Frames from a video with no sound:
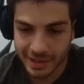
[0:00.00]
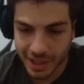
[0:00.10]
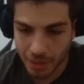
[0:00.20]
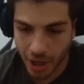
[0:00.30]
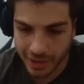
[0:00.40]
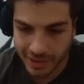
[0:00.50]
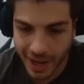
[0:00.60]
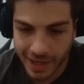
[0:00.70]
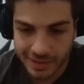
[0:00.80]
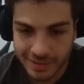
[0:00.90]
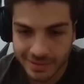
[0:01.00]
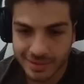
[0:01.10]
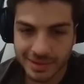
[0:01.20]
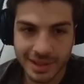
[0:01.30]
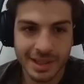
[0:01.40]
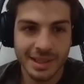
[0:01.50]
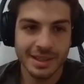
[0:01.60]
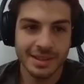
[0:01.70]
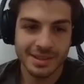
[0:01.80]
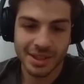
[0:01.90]
Come on, Nate.
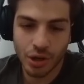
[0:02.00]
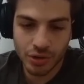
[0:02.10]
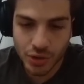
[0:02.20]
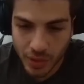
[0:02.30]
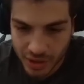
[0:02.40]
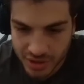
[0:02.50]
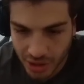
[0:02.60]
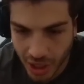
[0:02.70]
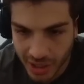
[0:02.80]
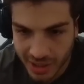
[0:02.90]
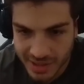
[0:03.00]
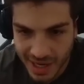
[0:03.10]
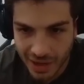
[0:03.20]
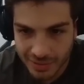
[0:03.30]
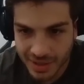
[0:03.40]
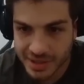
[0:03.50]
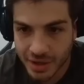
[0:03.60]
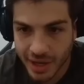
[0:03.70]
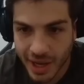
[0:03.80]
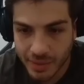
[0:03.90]
The old Twitter's logging us out. It's
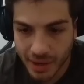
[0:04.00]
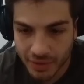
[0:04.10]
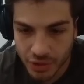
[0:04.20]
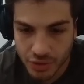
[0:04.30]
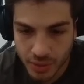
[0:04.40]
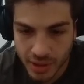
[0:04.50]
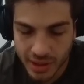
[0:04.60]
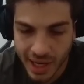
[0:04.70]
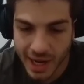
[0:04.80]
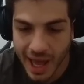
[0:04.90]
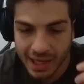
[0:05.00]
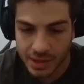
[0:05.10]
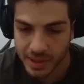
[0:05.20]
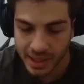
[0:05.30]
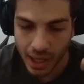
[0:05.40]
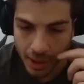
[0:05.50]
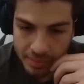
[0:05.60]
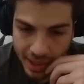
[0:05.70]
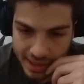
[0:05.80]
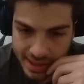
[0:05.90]
okay. We have a new Twitter. Nate, actually, we need to
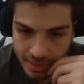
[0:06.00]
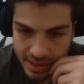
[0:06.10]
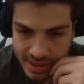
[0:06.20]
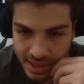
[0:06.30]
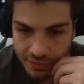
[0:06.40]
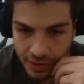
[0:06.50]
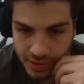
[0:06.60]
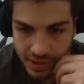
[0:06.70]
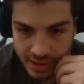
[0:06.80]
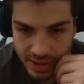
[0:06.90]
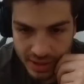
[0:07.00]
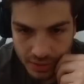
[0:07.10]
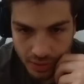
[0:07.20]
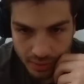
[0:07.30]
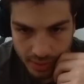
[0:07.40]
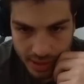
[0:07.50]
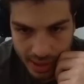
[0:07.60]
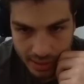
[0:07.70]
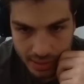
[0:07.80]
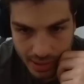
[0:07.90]
update some of the stuff on the Discord with
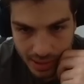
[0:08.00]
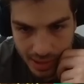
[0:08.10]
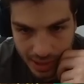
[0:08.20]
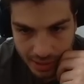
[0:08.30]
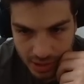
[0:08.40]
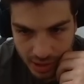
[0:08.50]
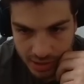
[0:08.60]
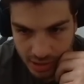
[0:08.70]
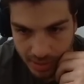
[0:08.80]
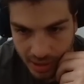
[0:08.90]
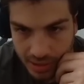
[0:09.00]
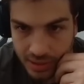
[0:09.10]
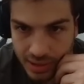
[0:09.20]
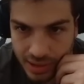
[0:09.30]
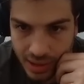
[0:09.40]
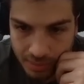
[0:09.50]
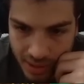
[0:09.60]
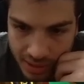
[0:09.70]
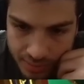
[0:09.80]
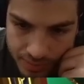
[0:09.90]
that. I'll talk to you about it in a minute.